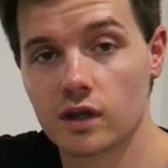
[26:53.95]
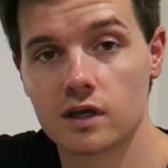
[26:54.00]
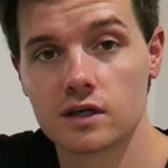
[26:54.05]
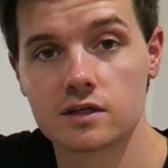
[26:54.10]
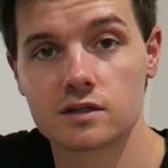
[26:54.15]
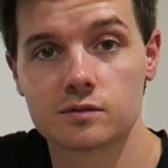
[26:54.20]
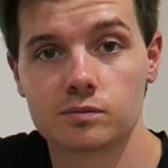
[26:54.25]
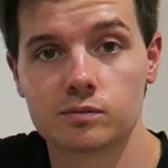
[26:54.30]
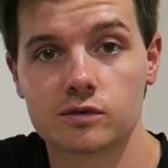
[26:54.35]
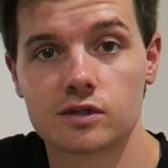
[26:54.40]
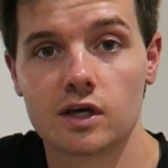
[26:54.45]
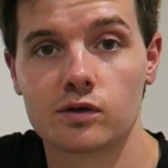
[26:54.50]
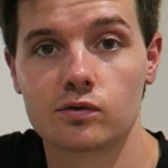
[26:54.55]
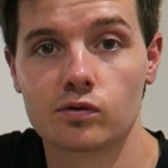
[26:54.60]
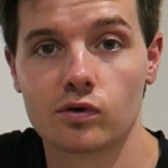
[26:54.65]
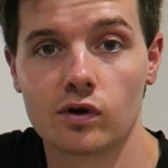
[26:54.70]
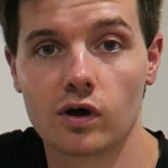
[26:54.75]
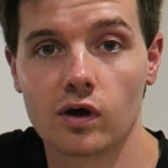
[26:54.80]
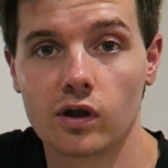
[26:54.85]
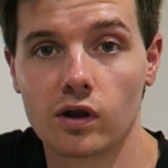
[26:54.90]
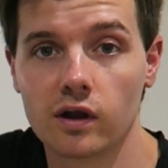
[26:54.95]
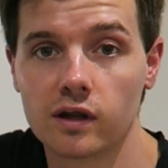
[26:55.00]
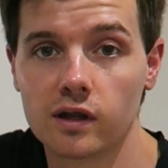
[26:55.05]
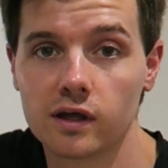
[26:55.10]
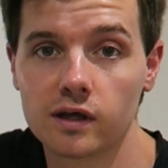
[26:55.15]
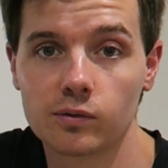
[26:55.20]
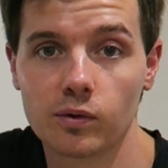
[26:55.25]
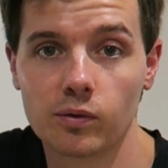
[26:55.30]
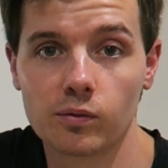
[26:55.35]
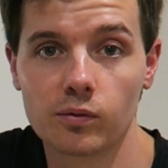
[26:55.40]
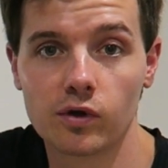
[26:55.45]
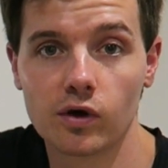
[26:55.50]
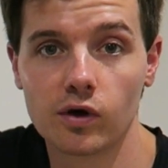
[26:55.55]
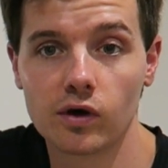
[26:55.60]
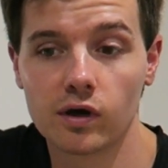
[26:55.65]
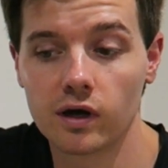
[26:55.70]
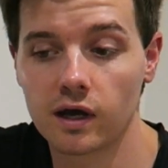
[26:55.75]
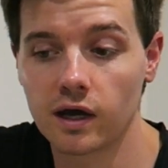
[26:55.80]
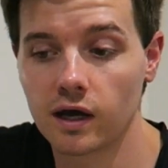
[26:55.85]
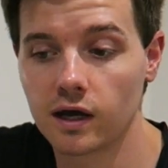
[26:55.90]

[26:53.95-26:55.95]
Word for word: this, pretend we're on holiday when we're not,